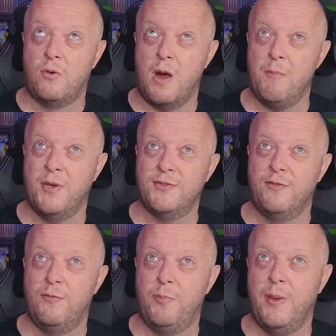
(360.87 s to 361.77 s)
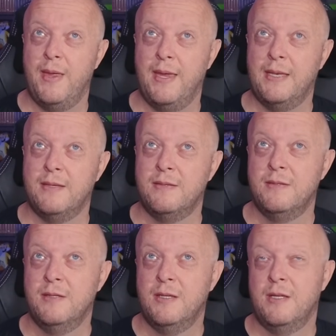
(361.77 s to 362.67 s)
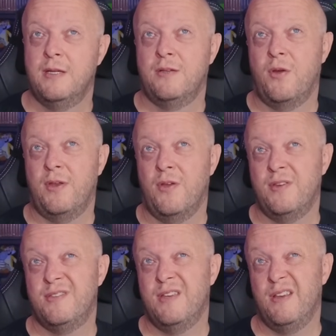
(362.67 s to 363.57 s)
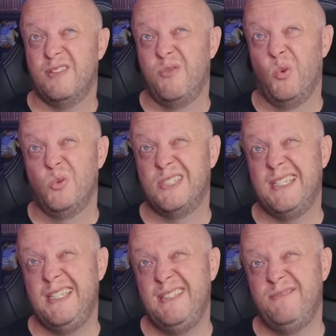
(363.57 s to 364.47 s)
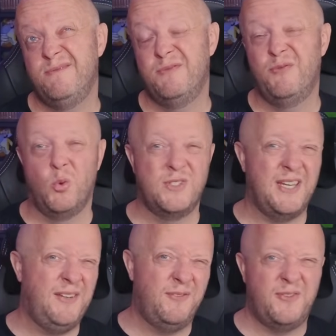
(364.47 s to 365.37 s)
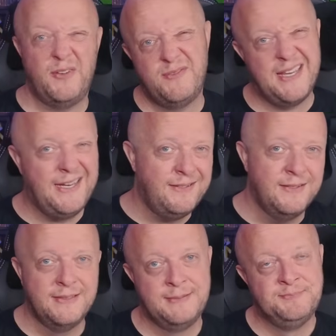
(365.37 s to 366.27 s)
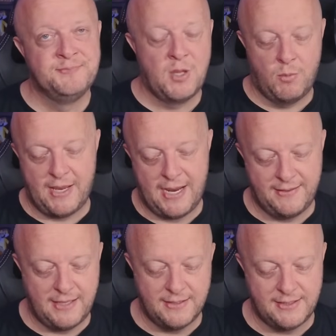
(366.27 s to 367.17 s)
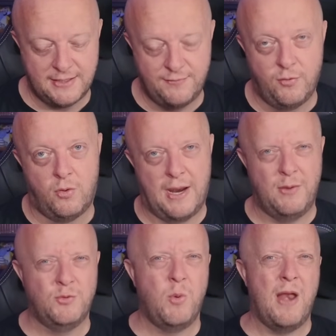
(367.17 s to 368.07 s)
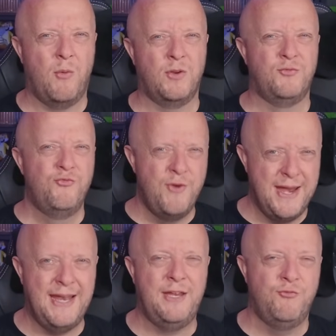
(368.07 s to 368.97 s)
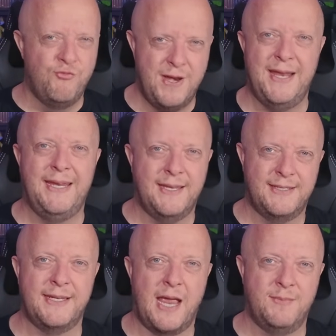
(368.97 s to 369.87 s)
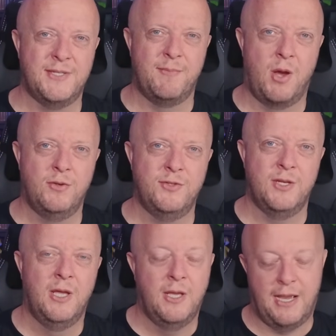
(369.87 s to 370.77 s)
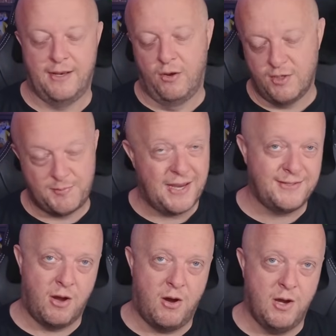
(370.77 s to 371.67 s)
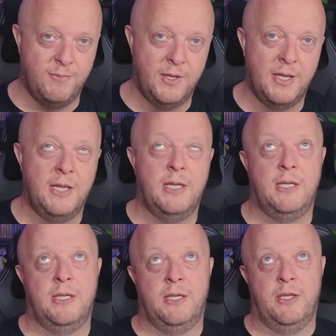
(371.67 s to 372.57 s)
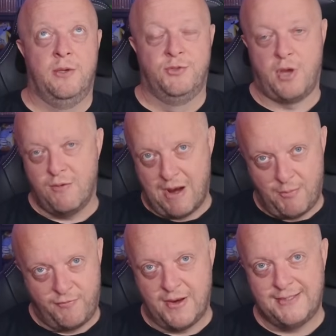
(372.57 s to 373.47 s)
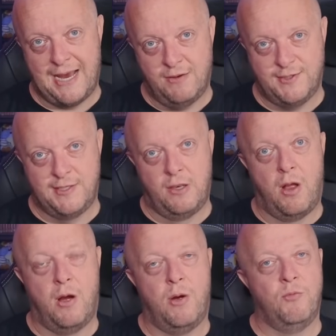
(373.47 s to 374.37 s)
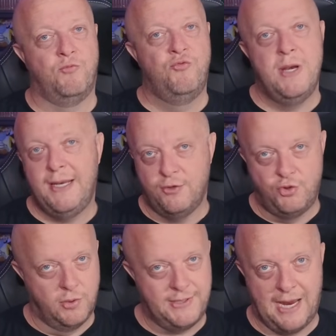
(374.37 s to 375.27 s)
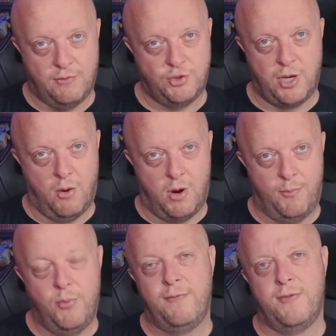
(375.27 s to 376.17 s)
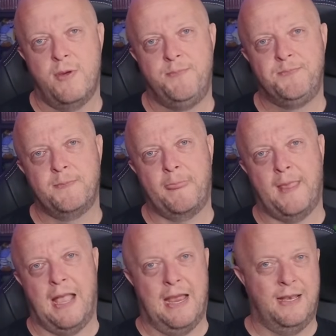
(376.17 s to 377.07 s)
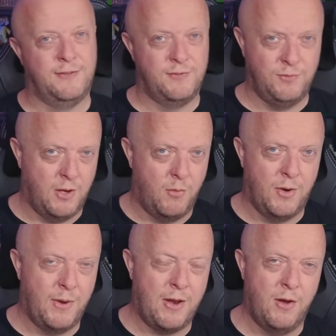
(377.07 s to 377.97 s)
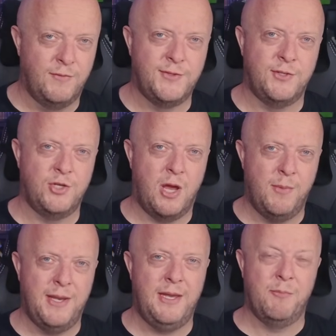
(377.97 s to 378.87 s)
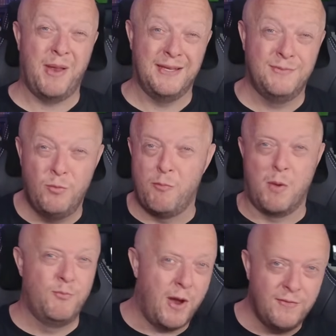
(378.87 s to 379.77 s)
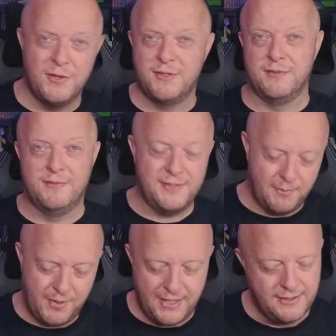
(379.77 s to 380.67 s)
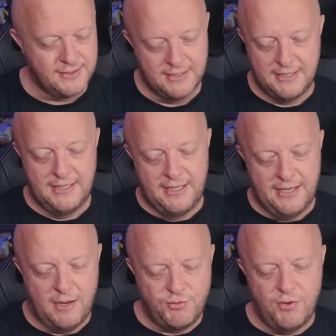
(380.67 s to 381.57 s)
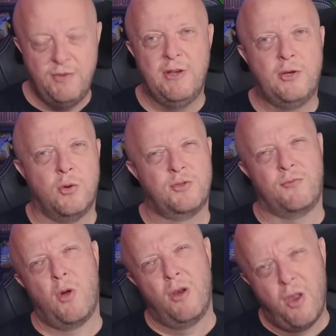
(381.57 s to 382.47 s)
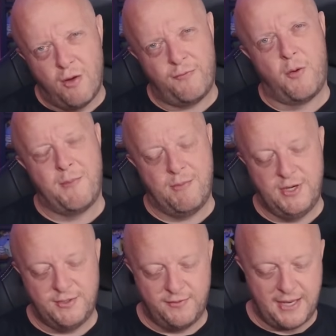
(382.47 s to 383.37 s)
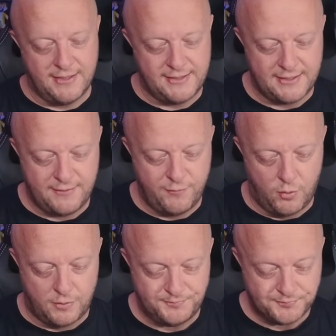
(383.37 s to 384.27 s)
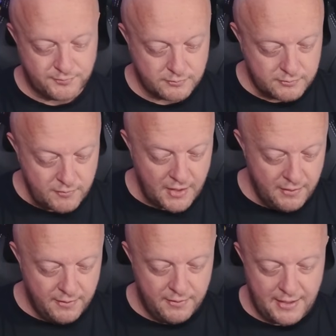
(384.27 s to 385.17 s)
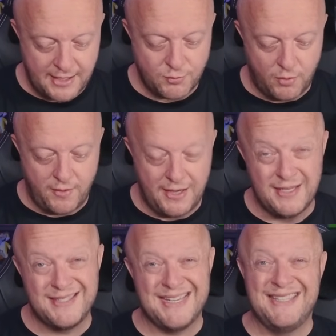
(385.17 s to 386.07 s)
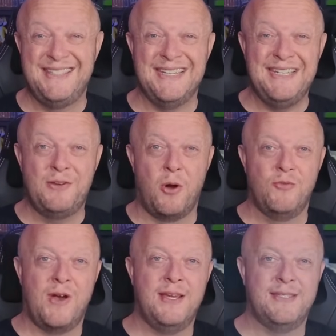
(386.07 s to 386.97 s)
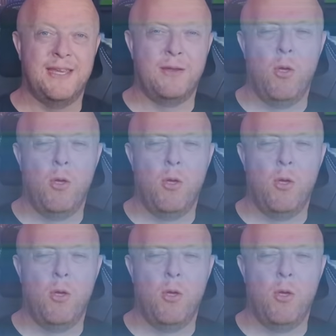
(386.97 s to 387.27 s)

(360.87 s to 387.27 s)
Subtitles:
I must have been 1996, 14, 15, when I had the N64, and it was where I was really, really into games the most. Had a lot of spare time. I was going around my friends' houses a lot. Really enjoyed couch co-op with them. And, you know, when I went over to Germany and played with my brothers and siblings, it was really, really cool. So I've got a lot of fond memories of the N64. The next one on the list is Diddy Kong Racing.